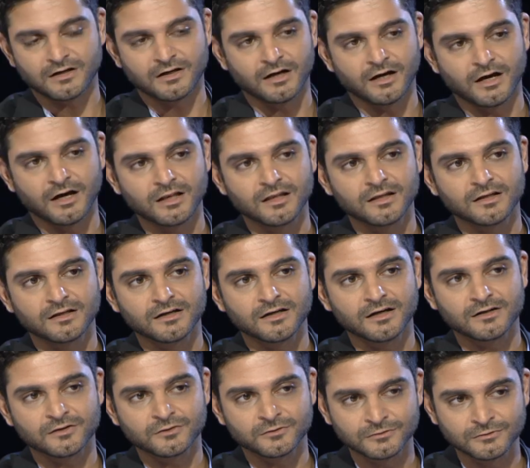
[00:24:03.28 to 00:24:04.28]

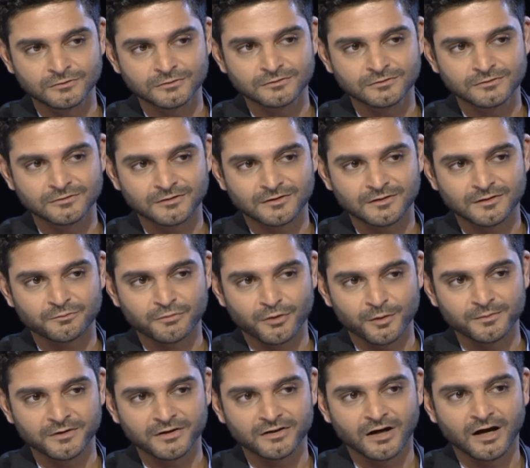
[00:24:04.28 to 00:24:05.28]
Allahu,
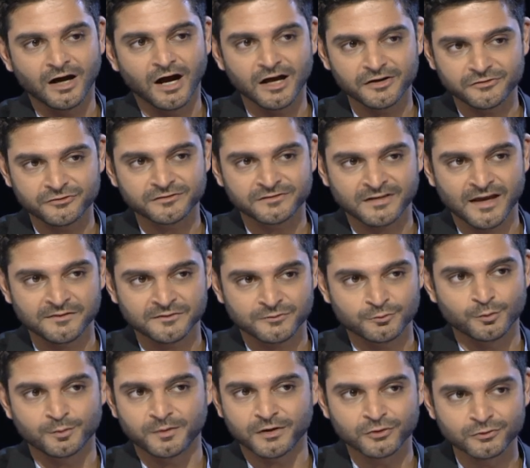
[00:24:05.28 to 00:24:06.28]
probably 100 times
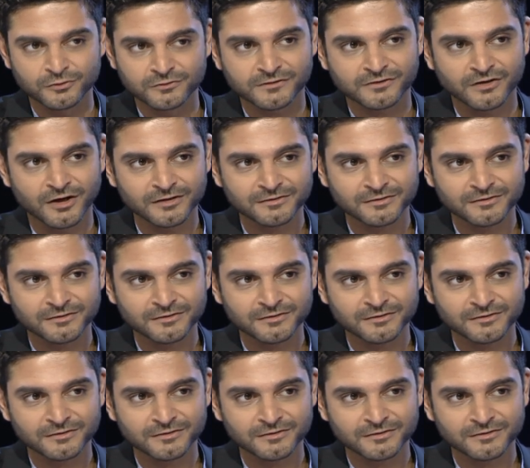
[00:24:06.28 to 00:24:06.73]
would be a good start?